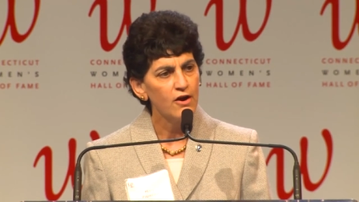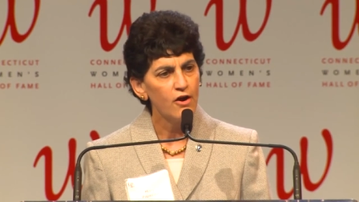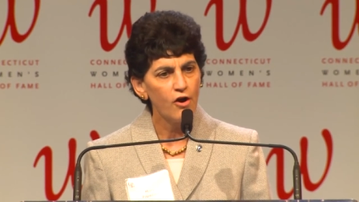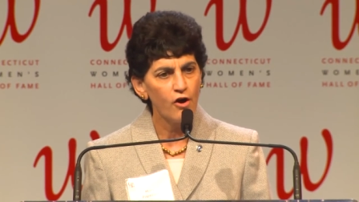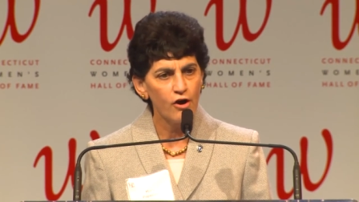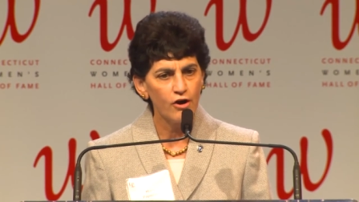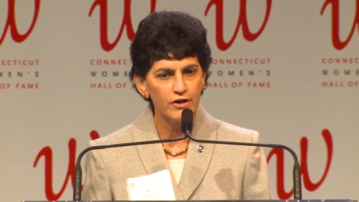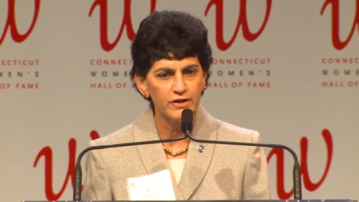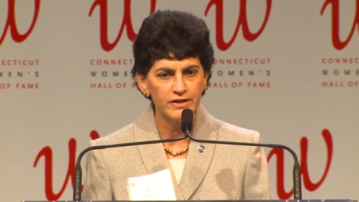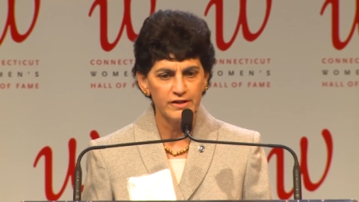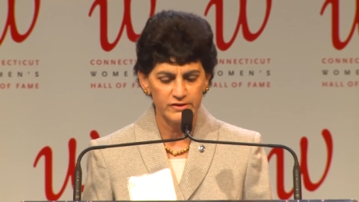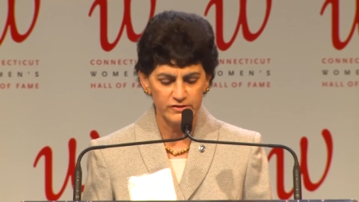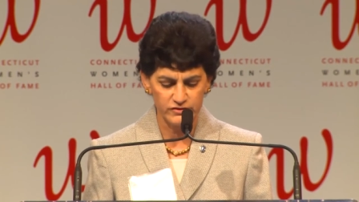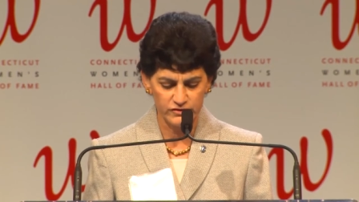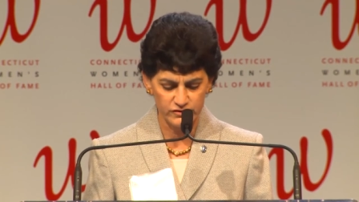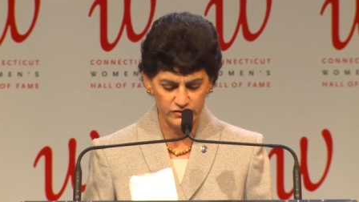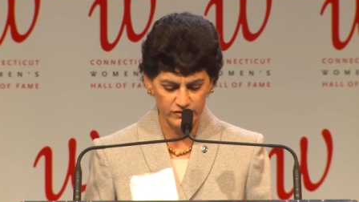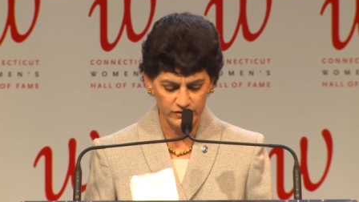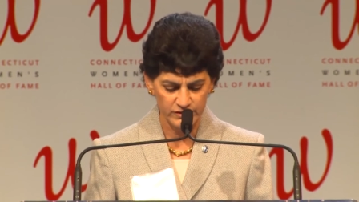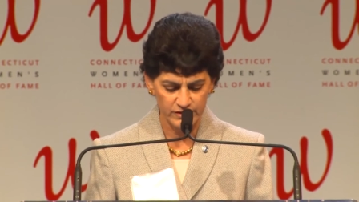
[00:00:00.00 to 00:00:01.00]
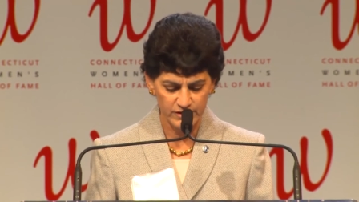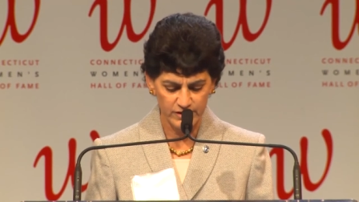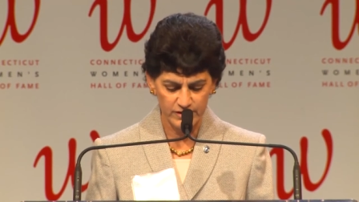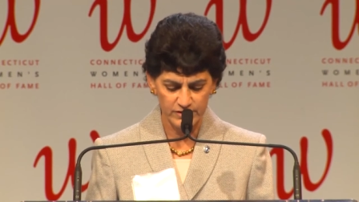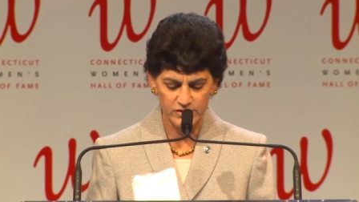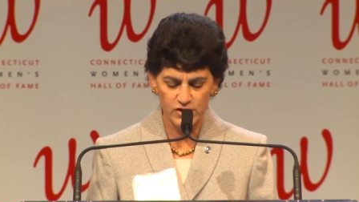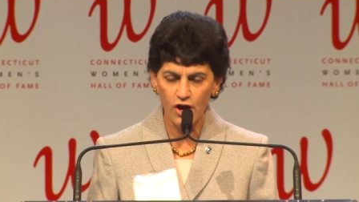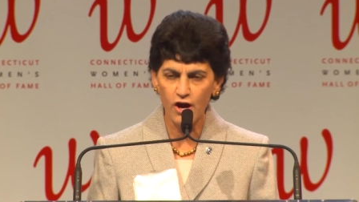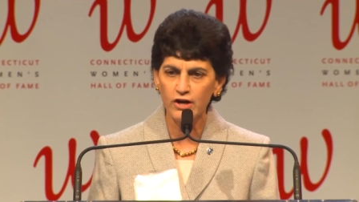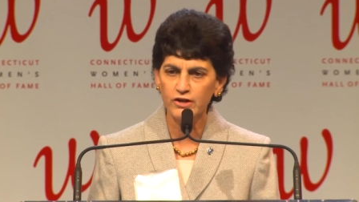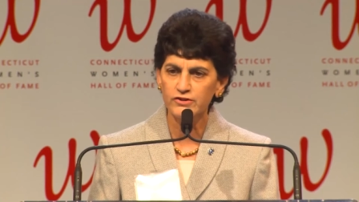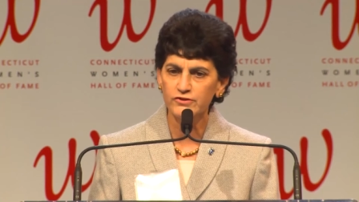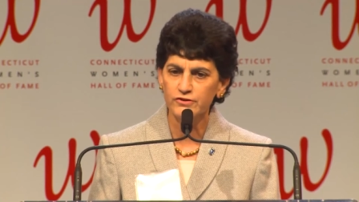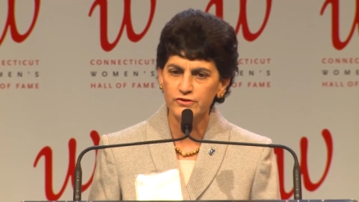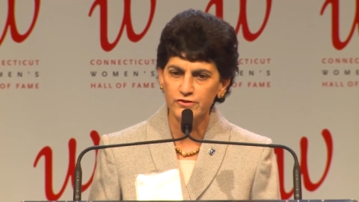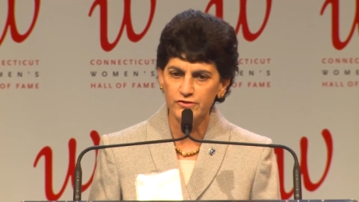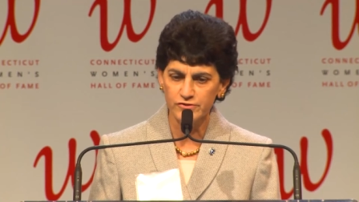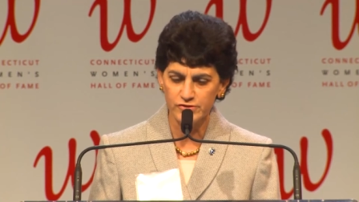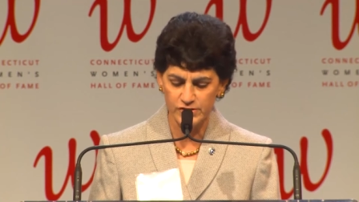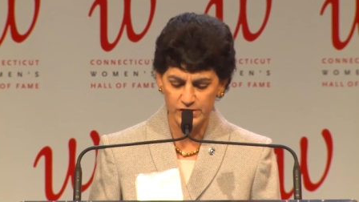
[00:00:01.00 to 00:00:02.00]
artists,
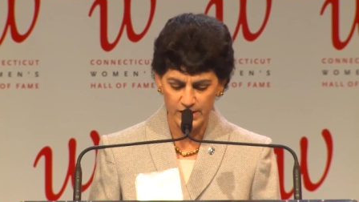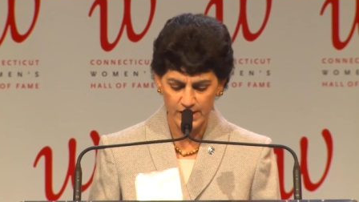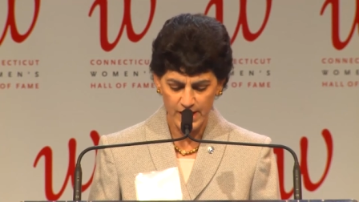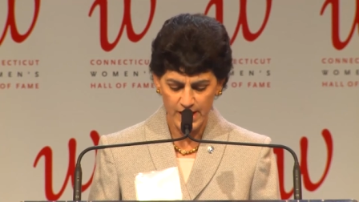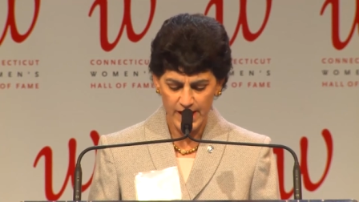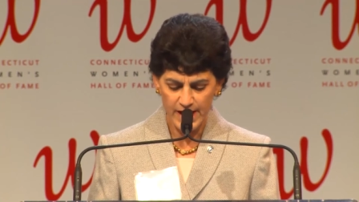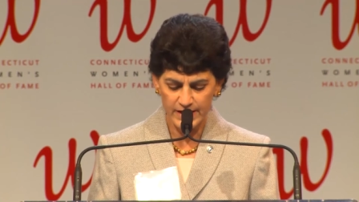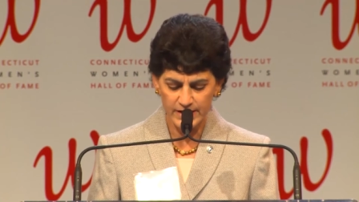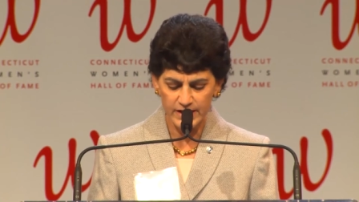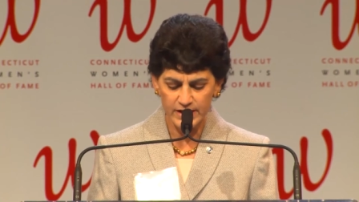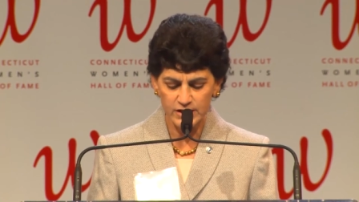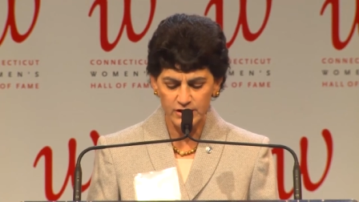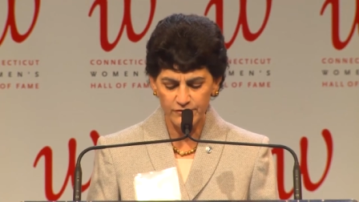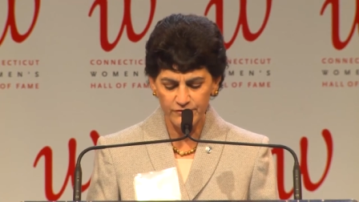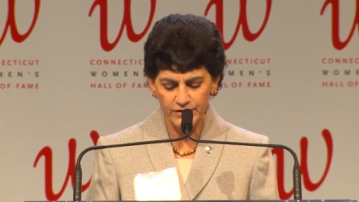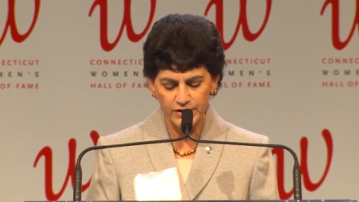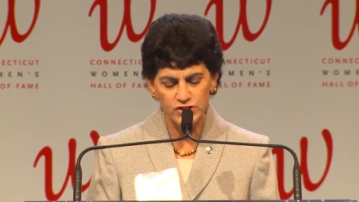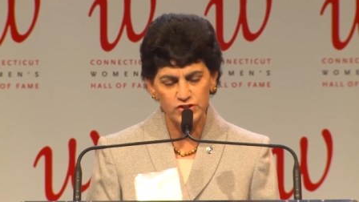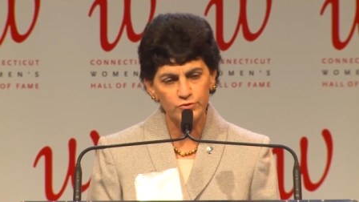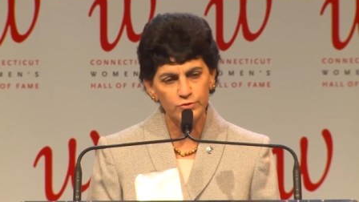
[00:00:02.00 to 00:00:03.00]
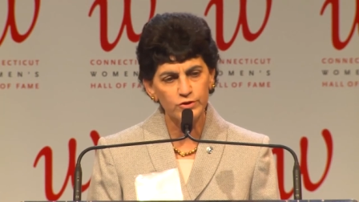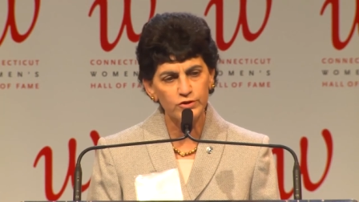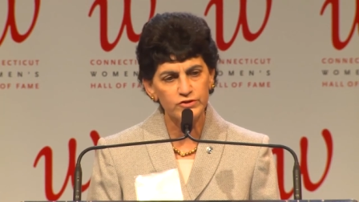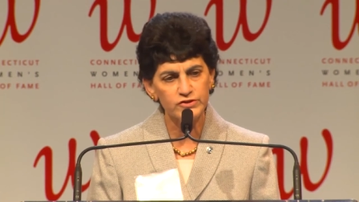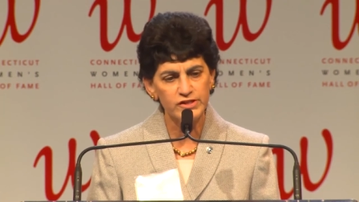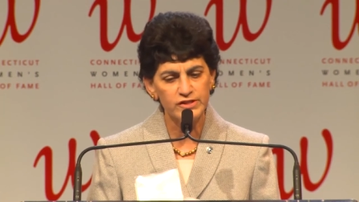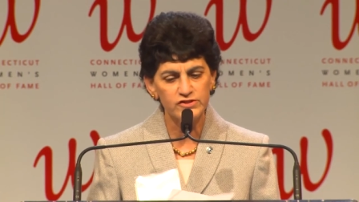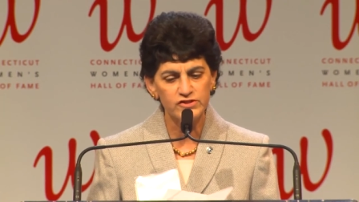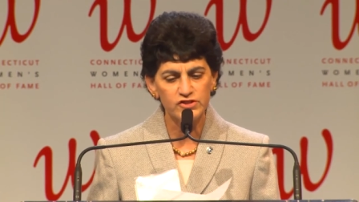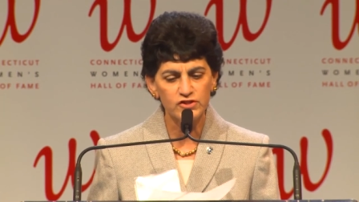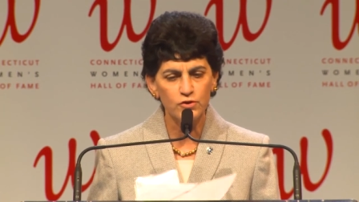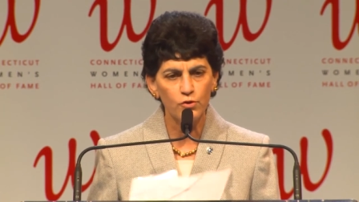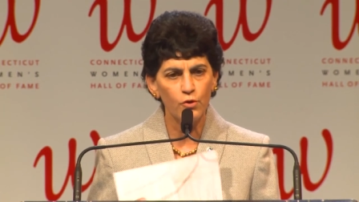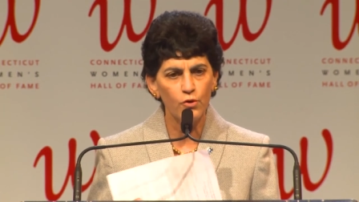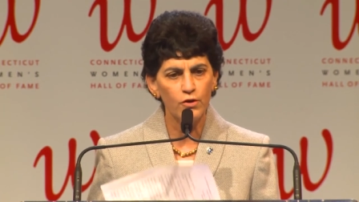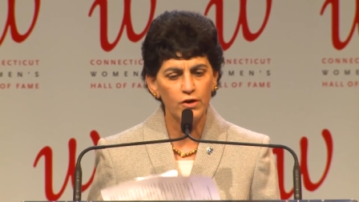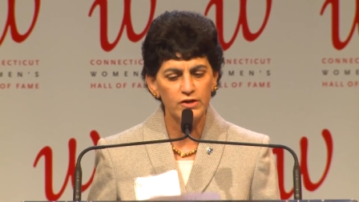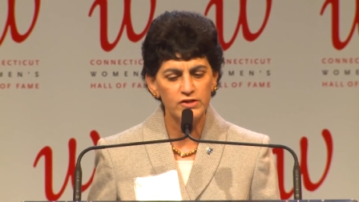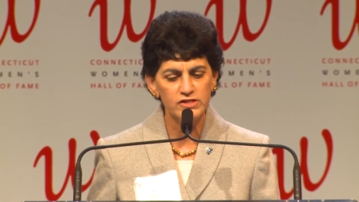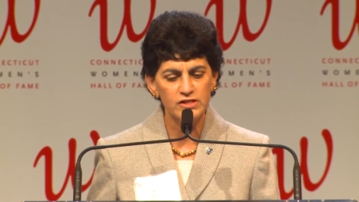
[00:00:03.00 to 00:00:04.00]
doctors, and individuals in
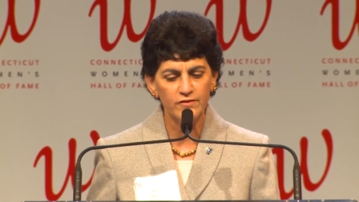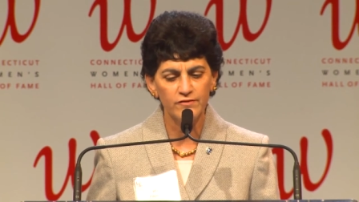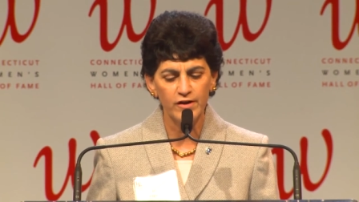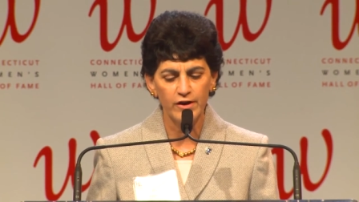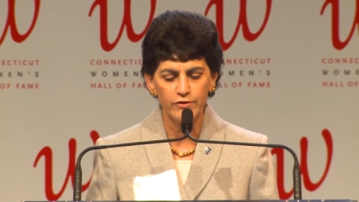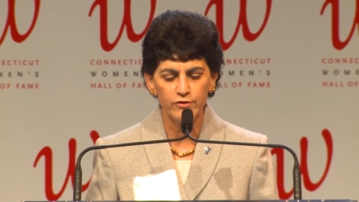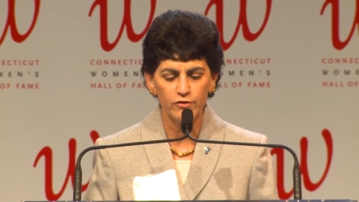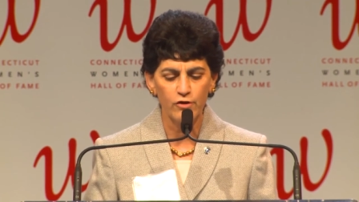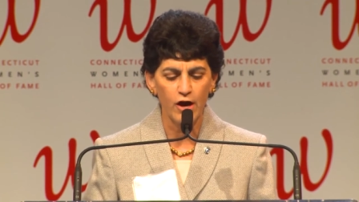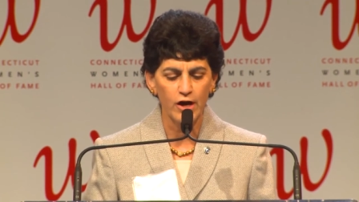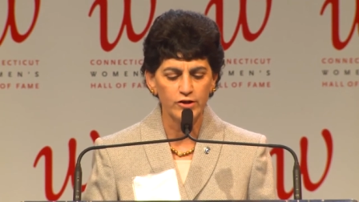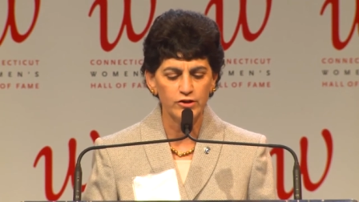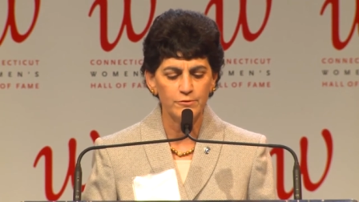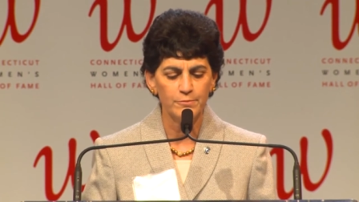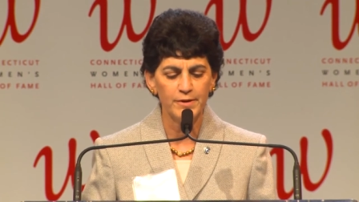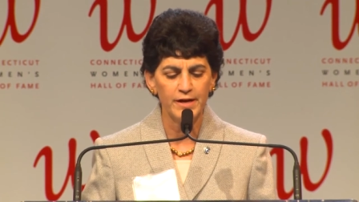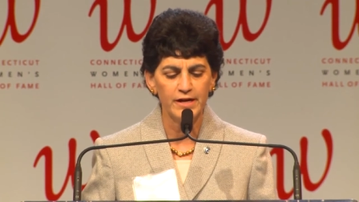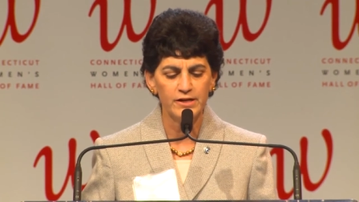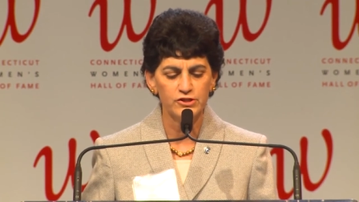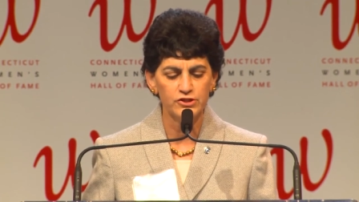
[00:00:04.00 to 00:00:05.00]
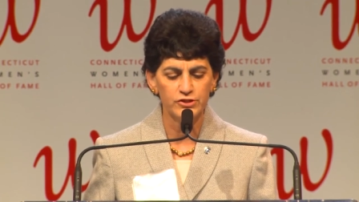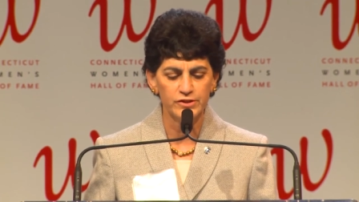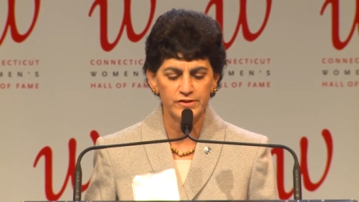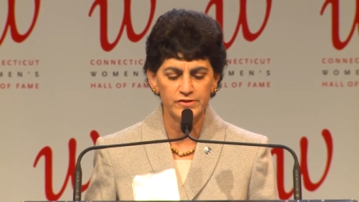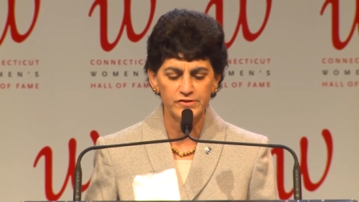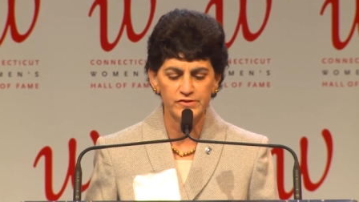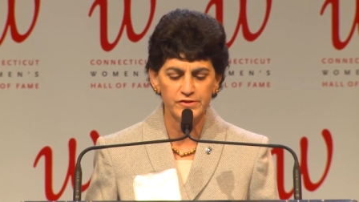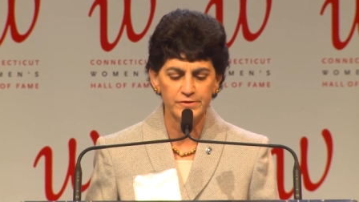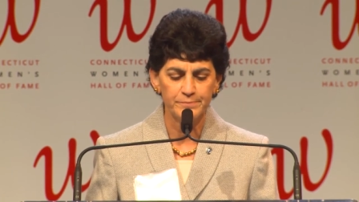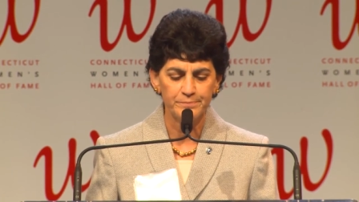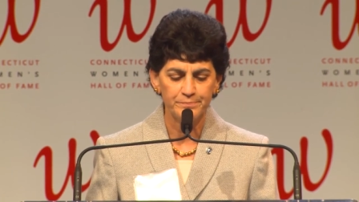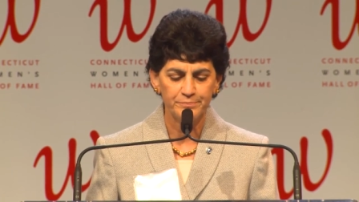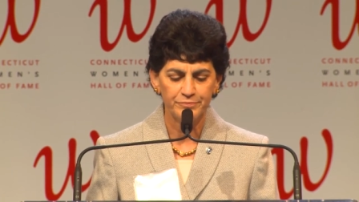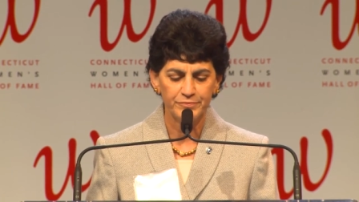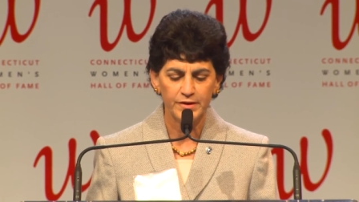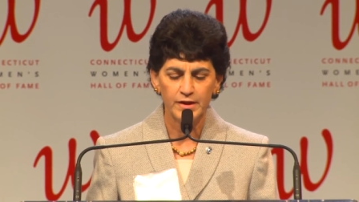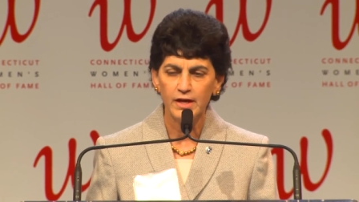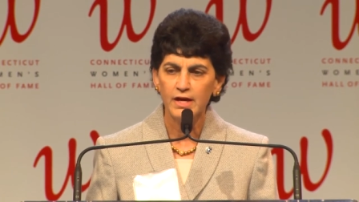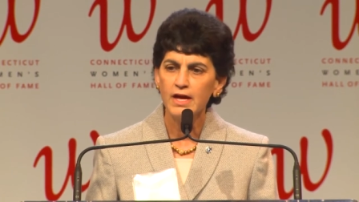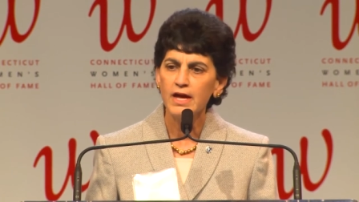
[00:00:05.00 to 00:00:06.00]
scores of other occupations.
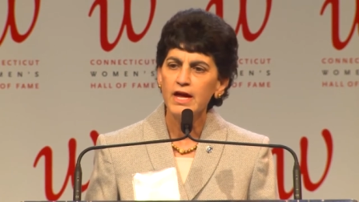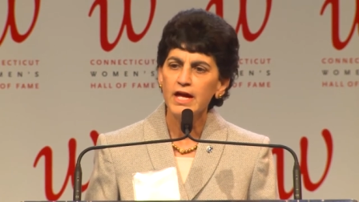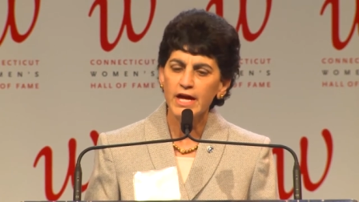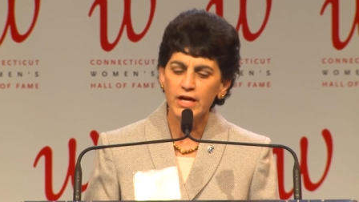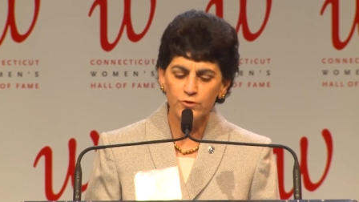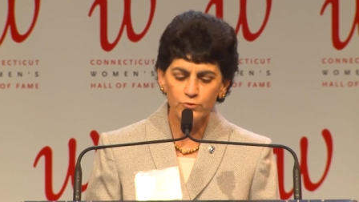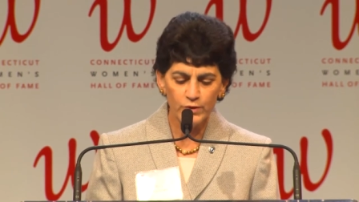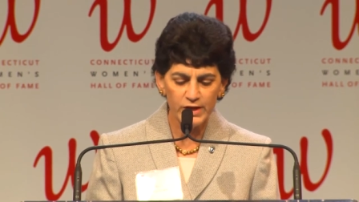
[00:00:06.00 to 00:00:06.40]
In